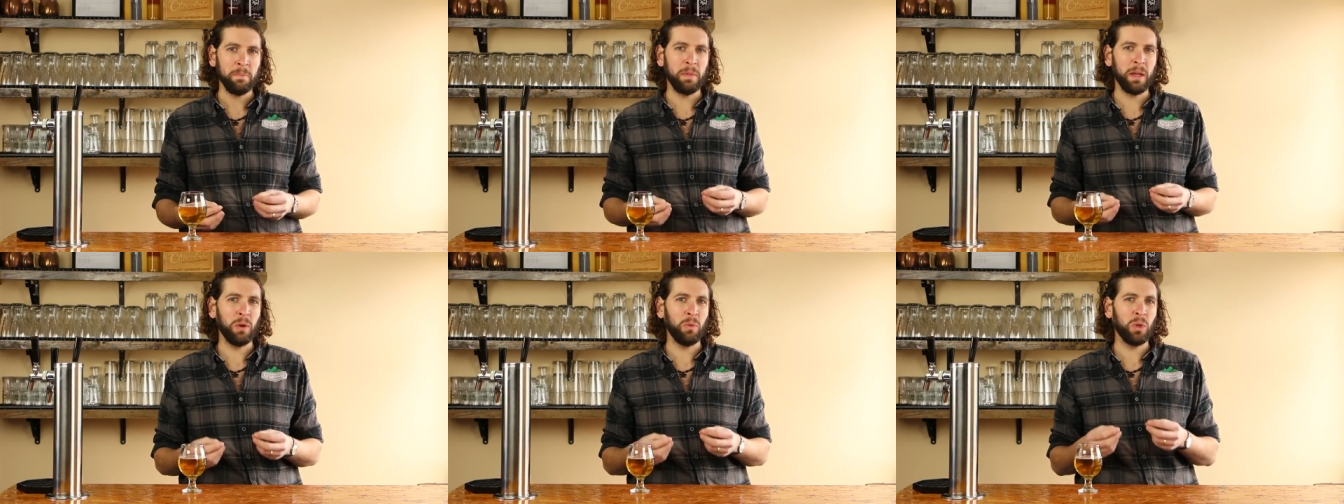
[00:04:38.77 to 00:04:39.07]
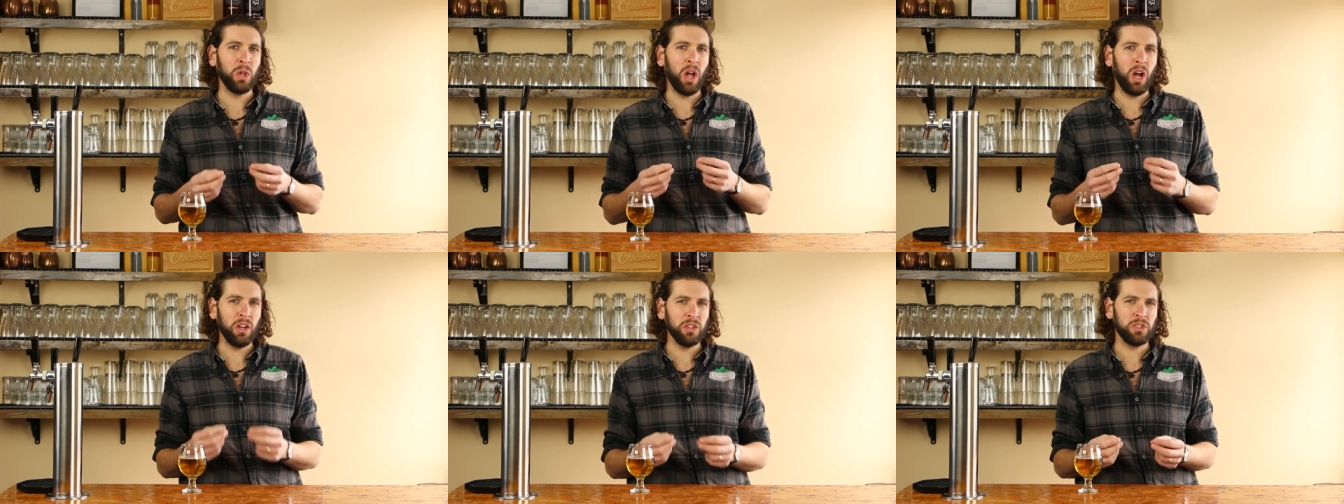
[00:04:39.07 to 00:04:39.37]
but it
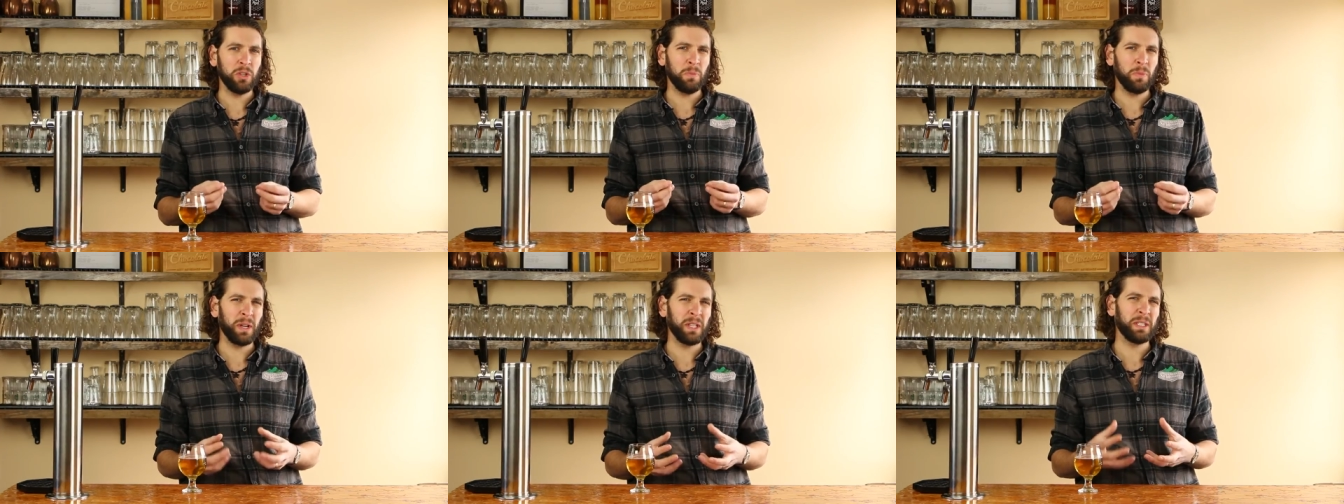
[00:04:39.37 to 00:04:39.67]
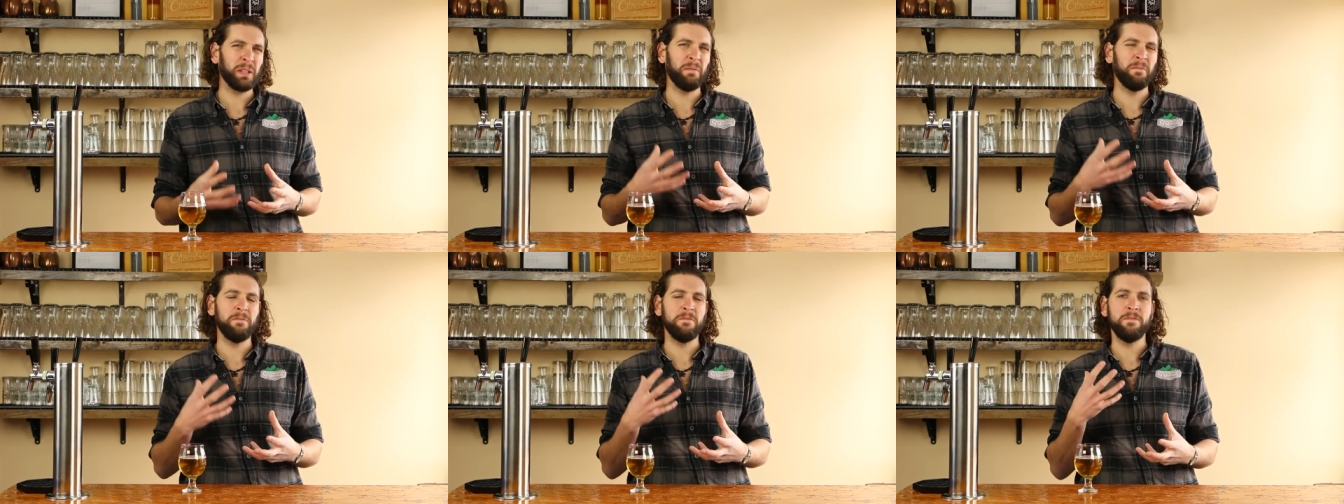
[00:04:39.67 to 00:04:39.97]
will also bring
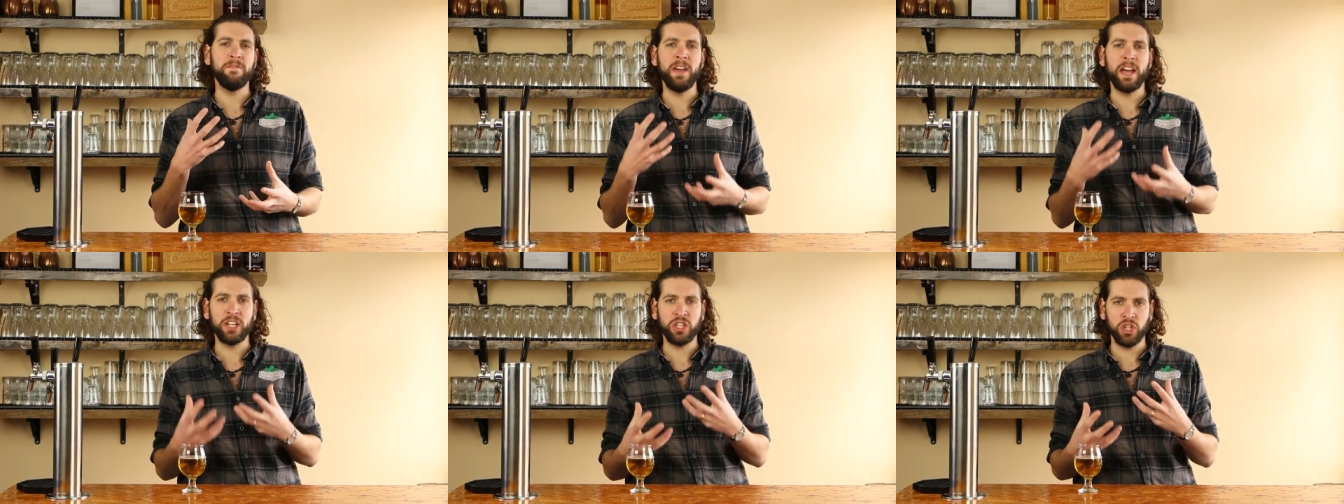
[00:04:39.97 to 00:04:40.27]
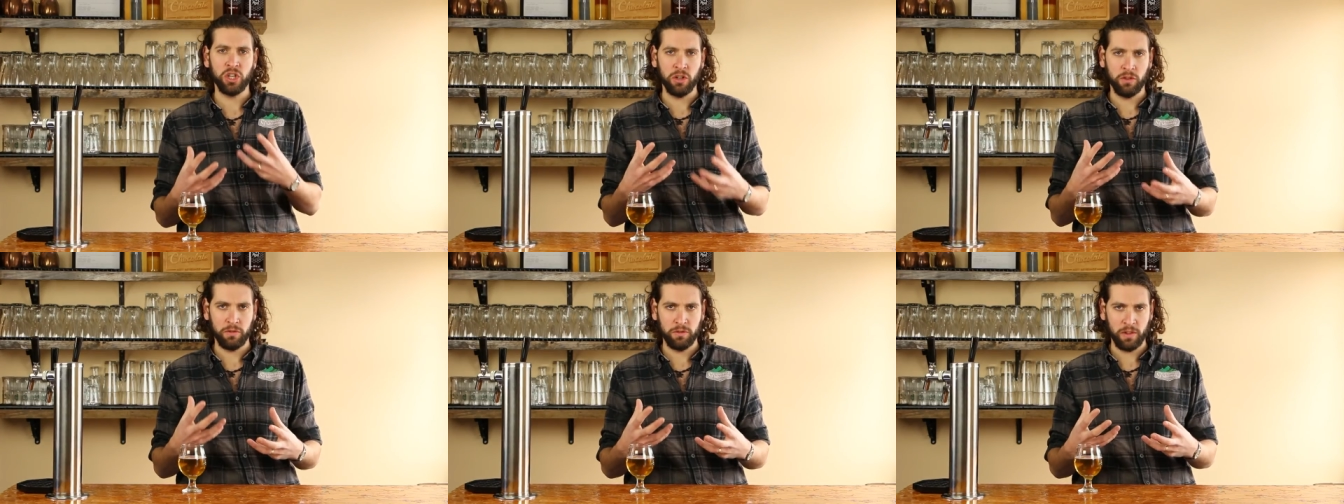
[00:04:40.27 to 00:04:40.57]
some
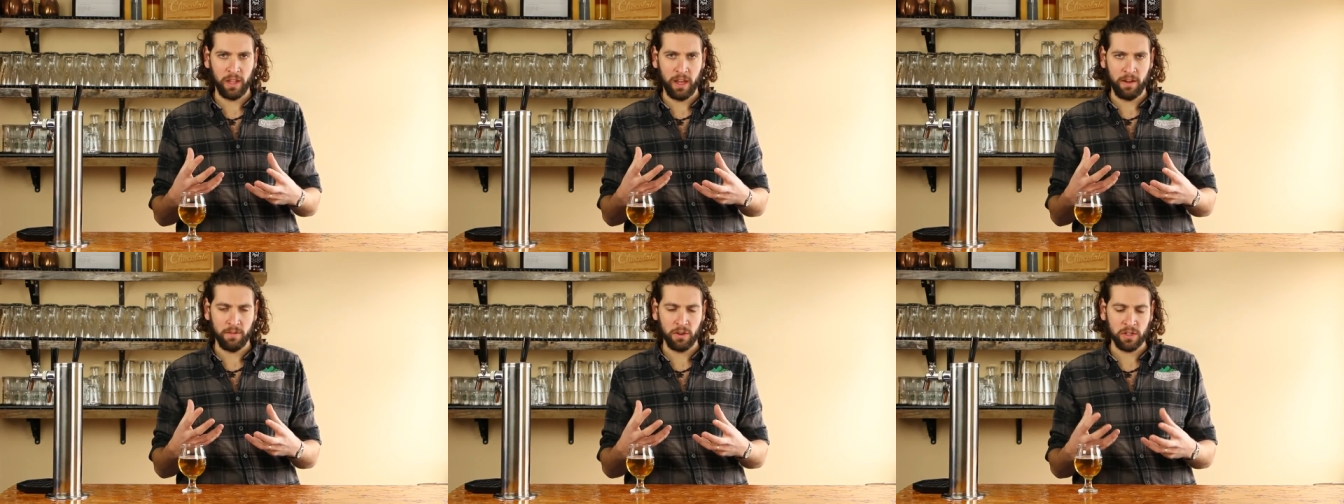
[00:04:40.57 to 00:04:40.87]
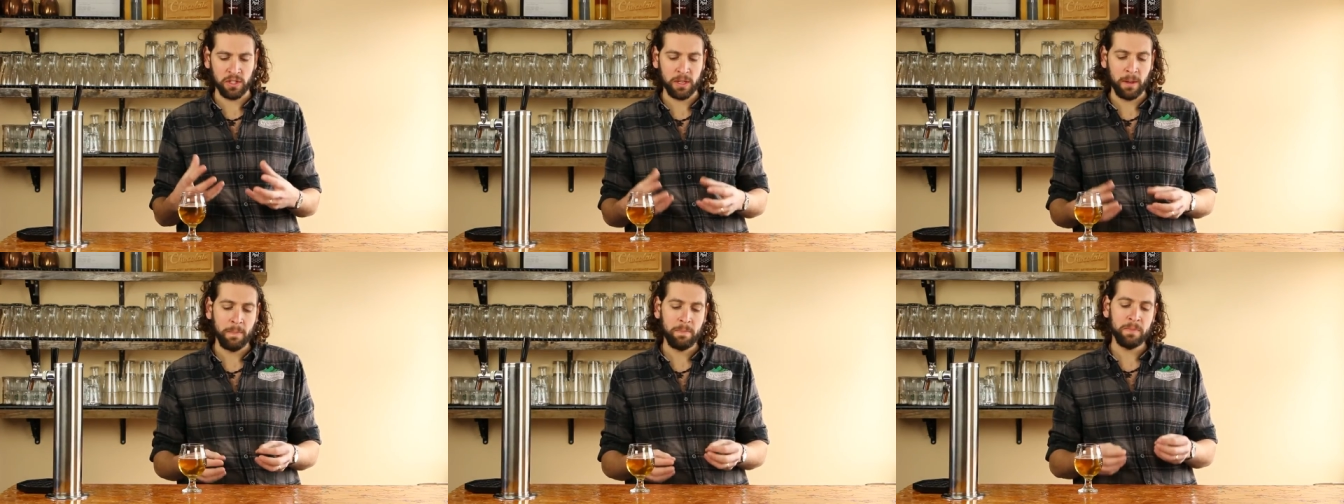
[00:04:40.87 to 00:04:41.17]
vegetal
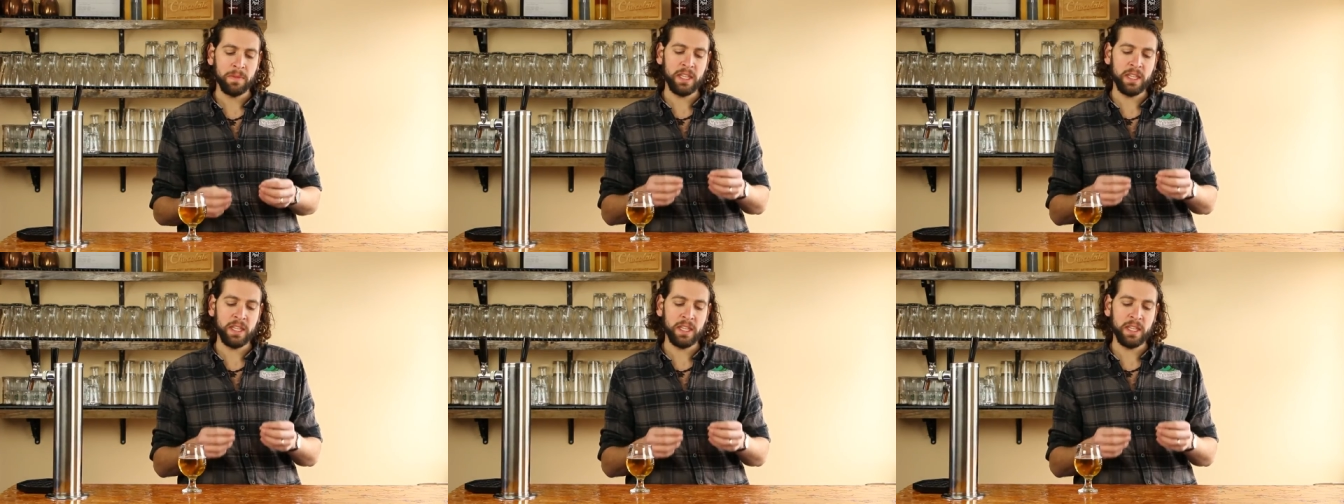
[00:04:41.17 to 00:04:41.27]
flavors.